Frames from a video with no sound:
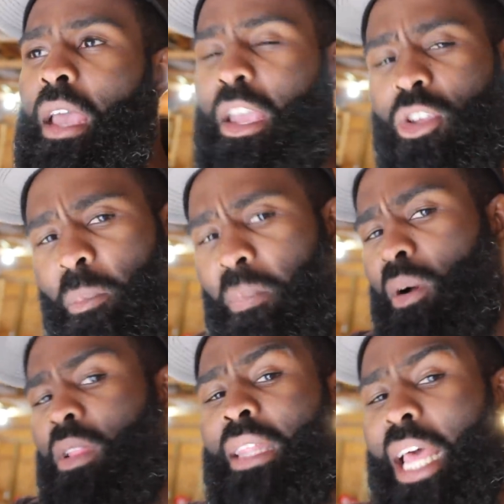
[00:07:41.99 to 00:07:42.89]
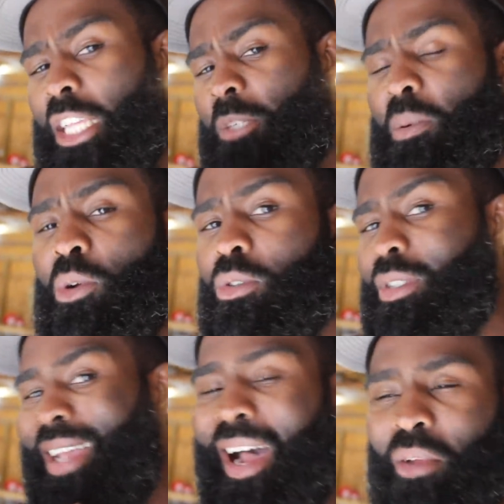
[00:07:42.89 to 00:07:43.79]
and you're pulling that spoon
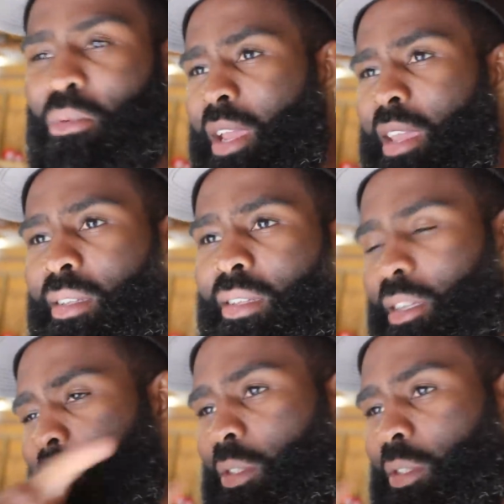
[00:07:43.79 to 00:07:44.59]
sideways,